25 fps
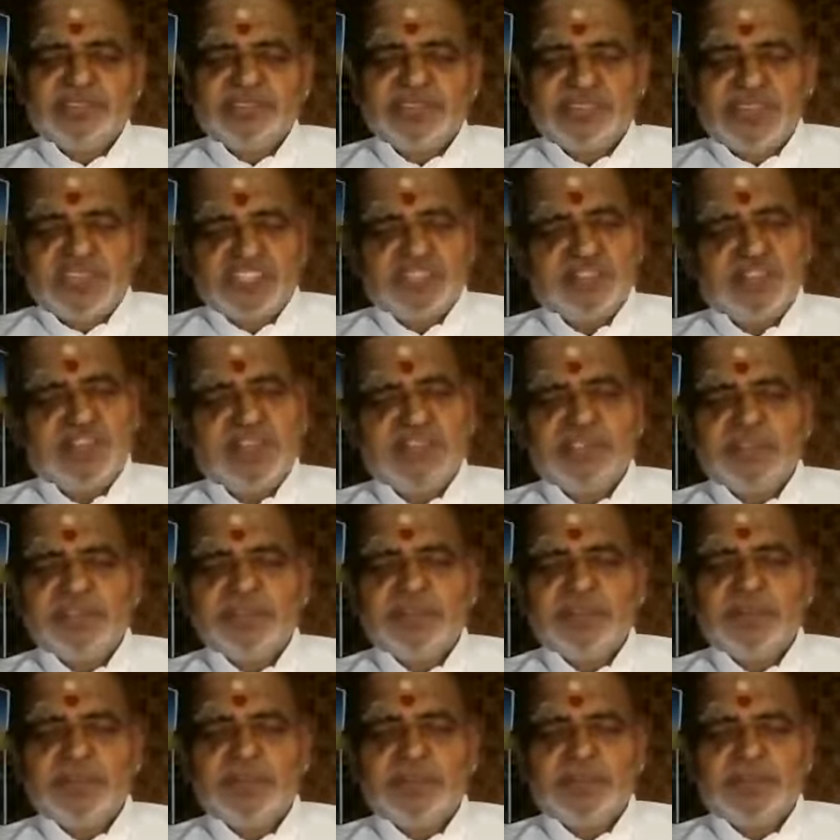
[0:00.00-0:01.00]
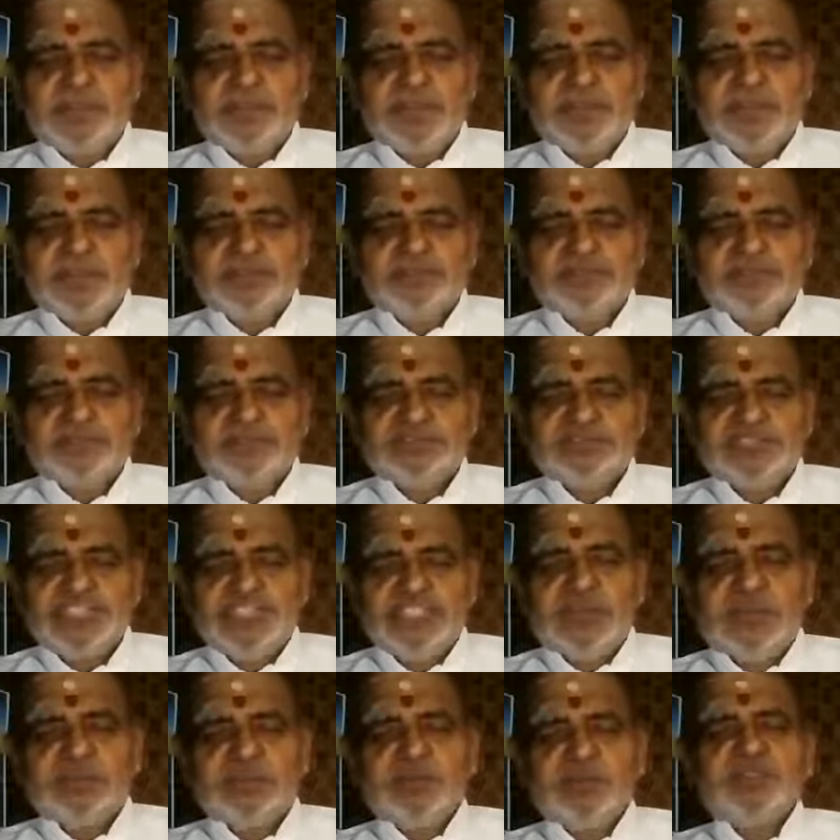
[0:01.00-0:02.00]
That's why
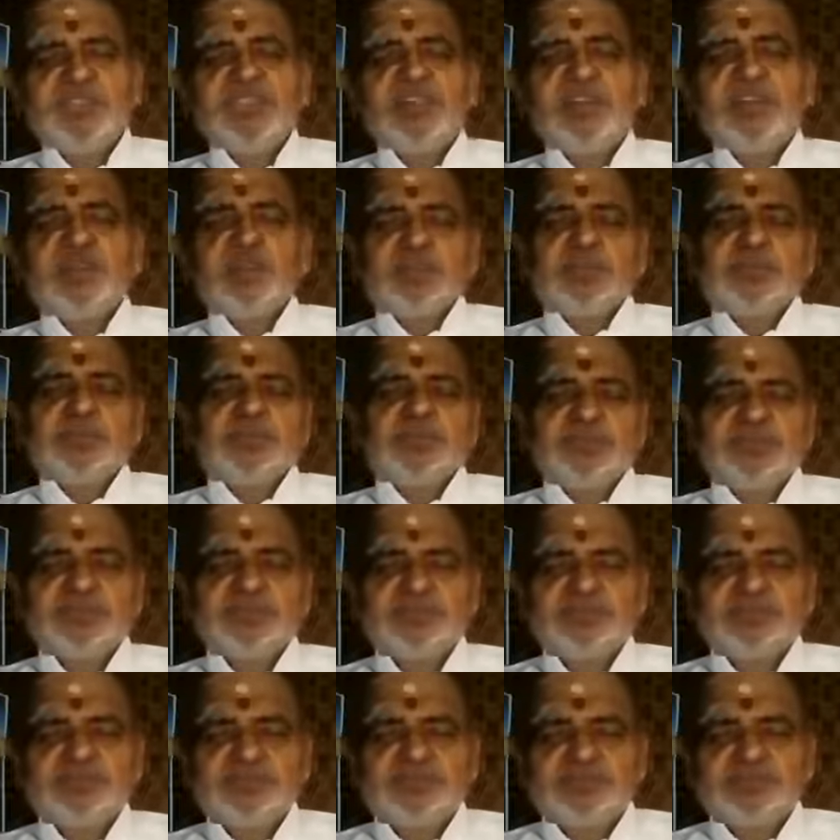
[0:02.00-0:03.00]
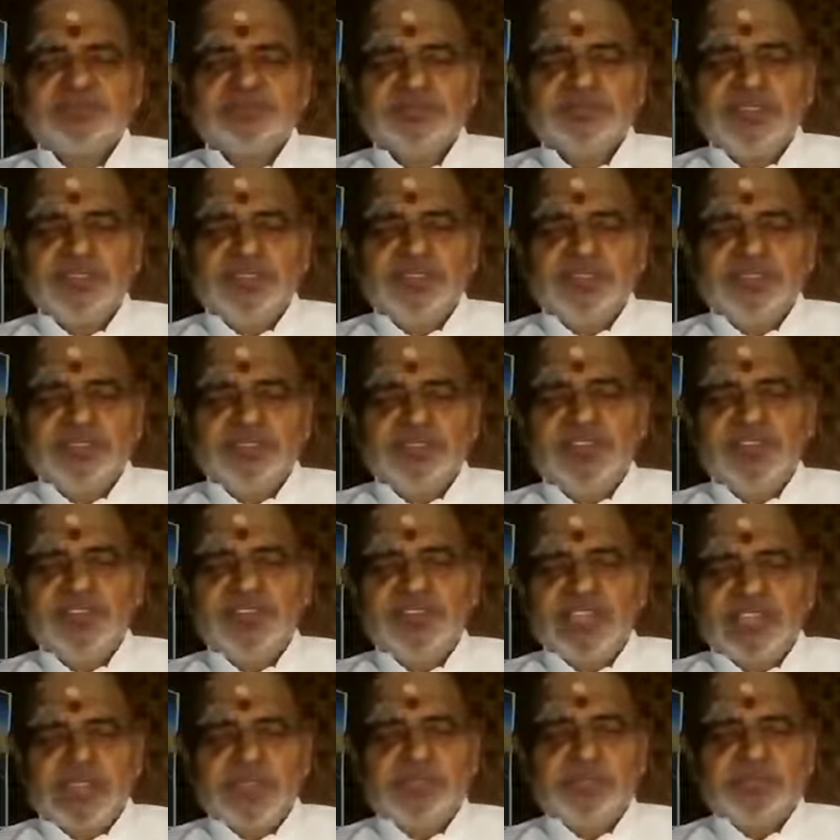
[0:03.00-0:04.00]
in puja room he
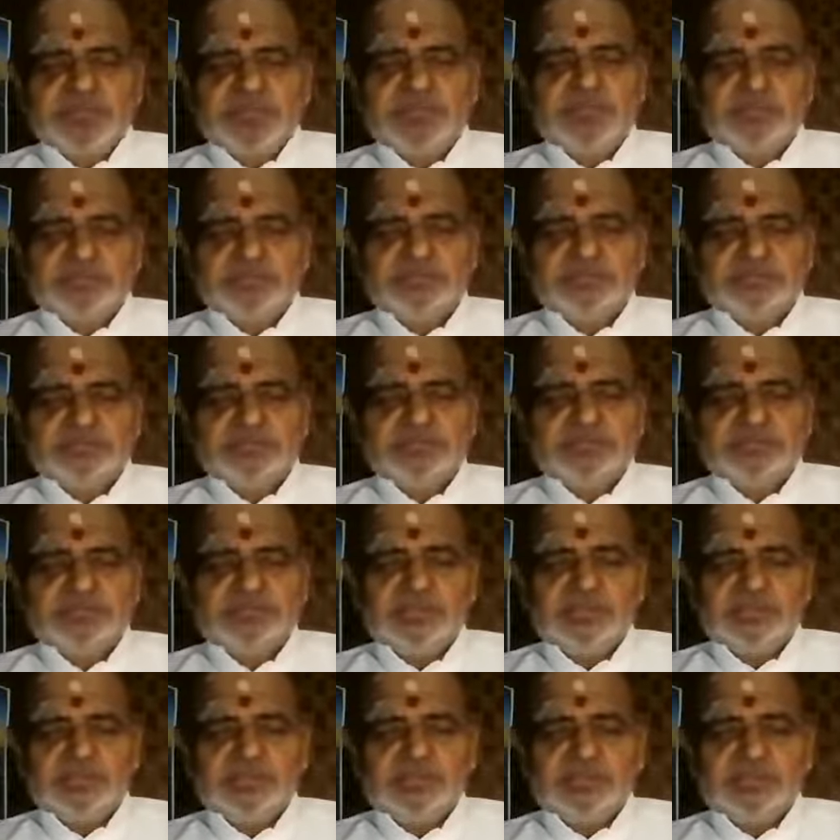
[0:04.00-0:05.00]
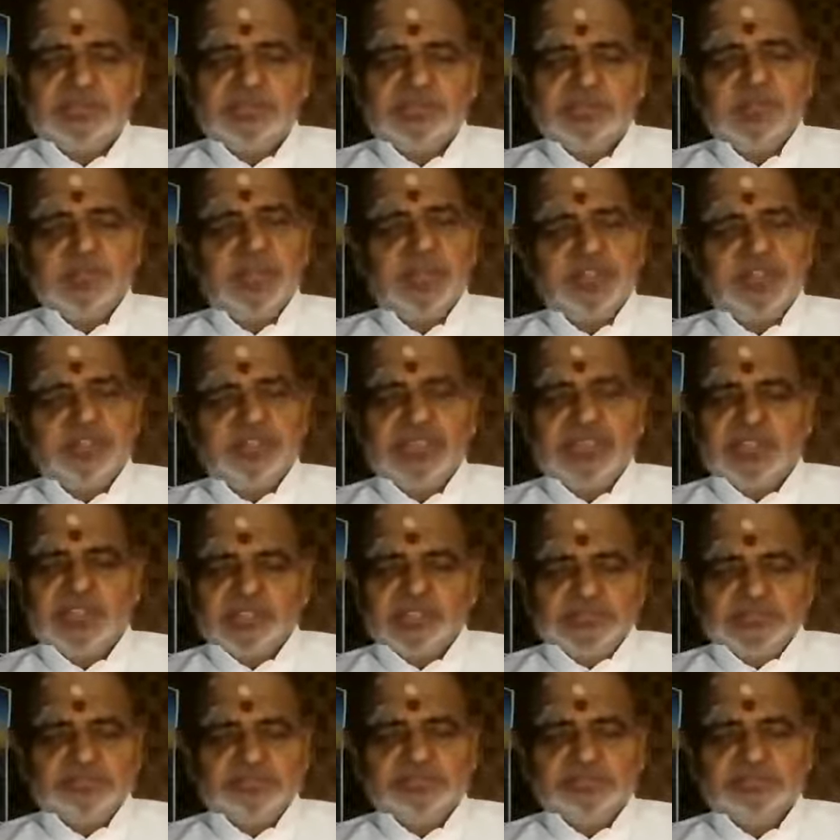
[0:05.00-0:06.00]
kept sugandha
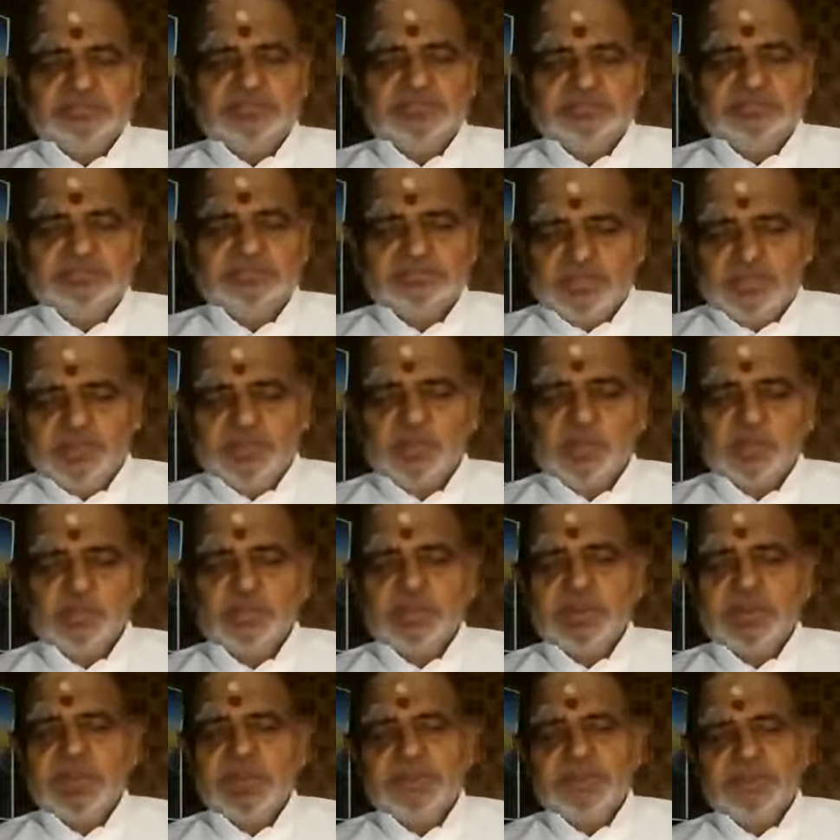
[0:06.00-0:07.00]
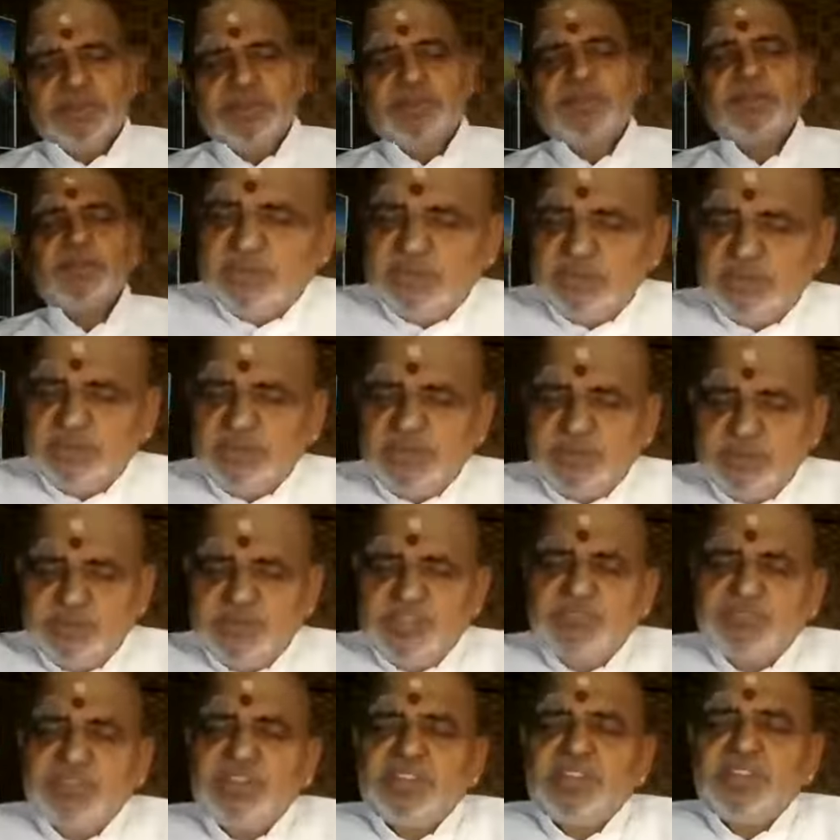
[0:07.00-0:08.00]
dhupa. Use a
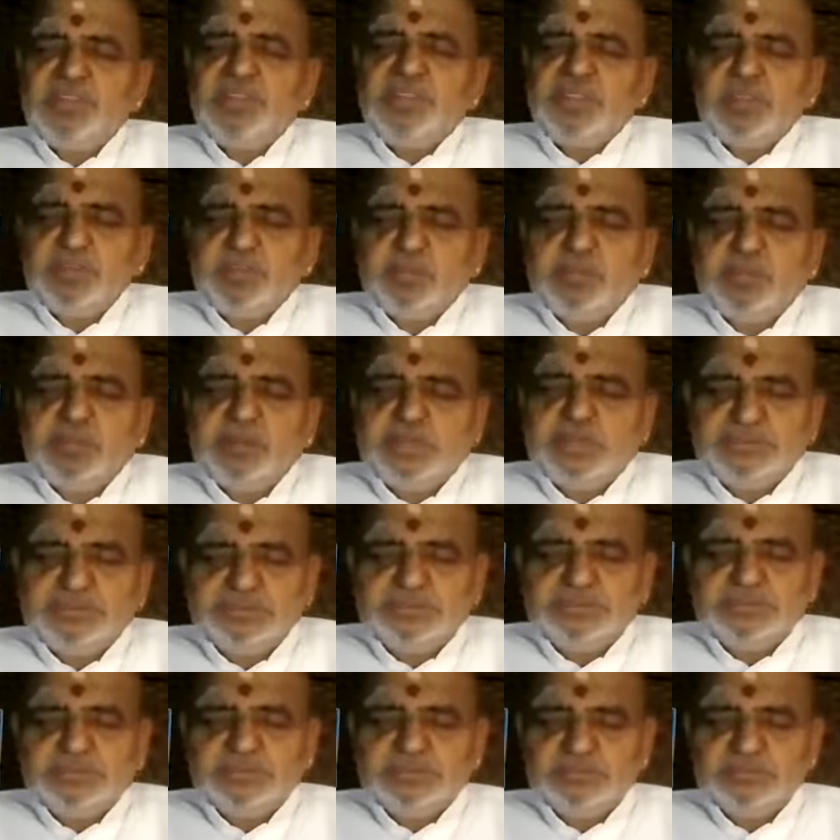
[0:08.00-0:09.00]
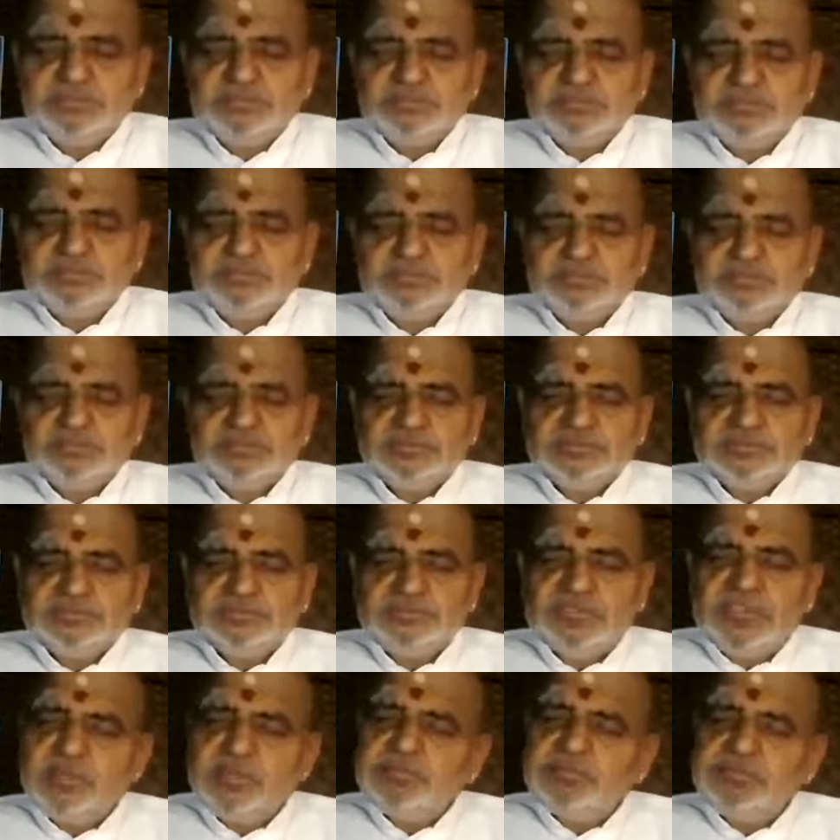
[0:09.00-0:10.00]
wonderful dhupa,
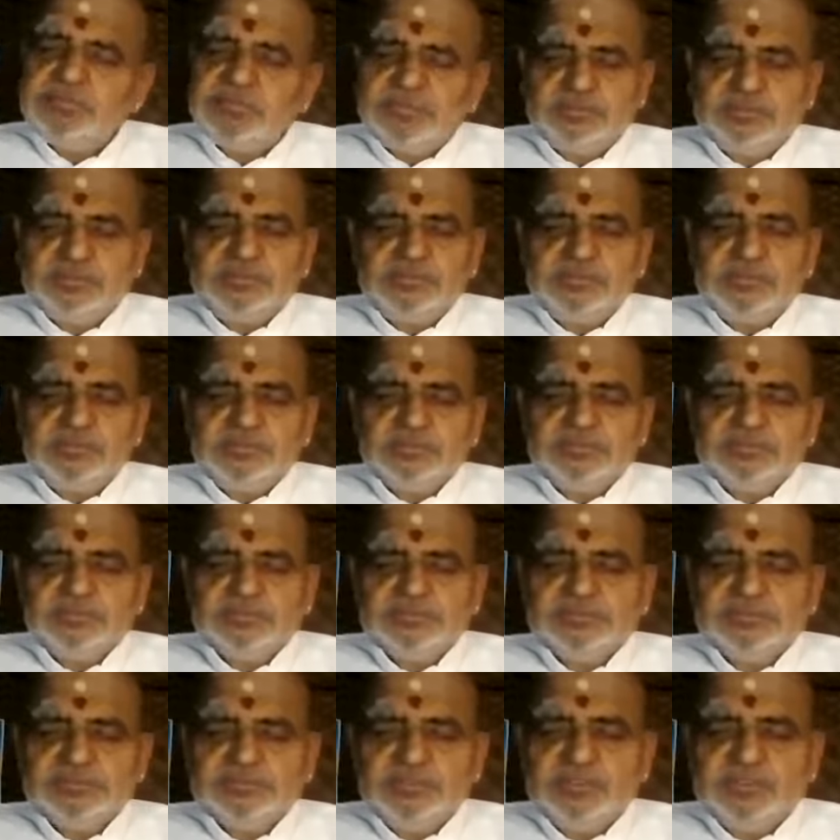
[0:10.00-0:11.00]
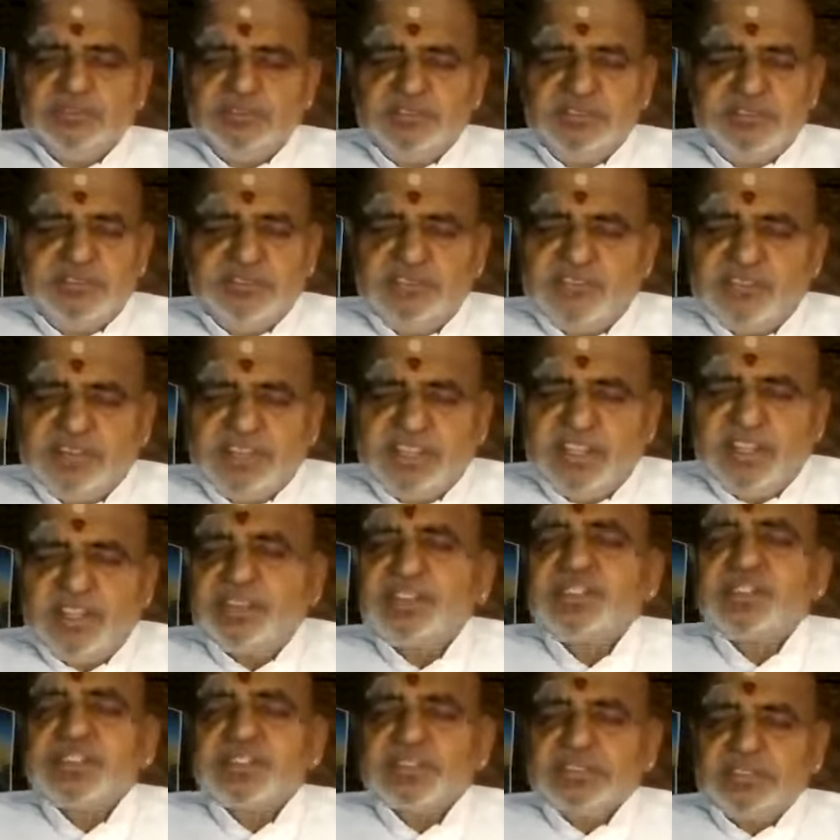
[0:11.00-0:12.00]
very
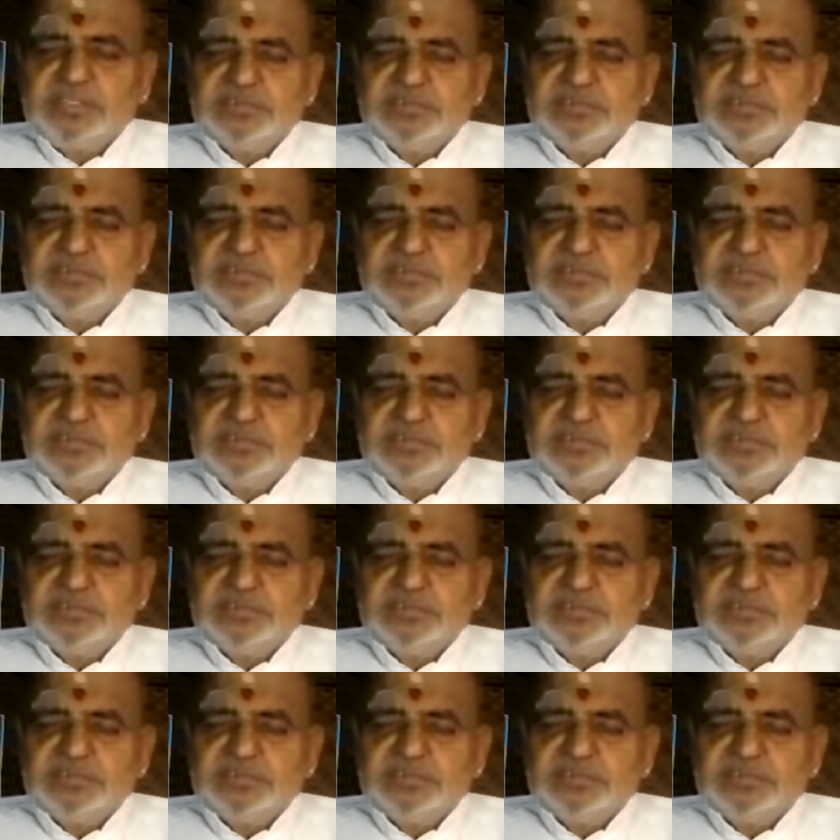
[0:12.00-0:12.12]
fragrant.